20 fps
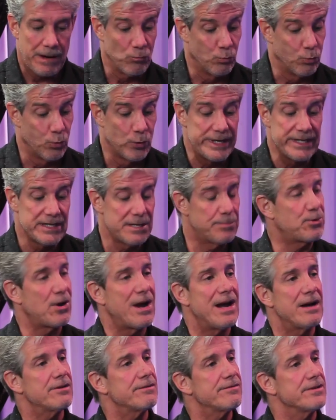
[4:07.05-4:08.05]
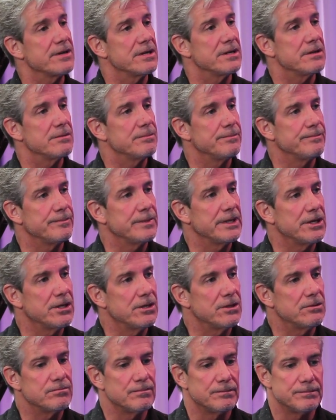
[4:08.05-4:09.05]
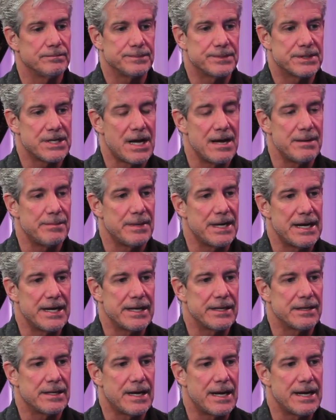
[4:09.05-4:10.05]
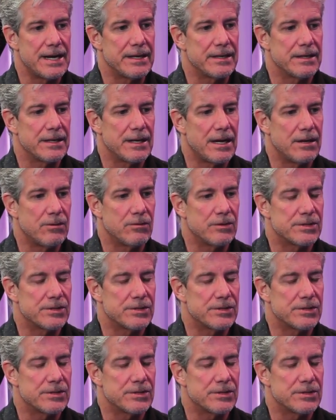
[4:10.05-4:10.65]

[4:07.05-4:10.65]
really proud of the you know time I I, I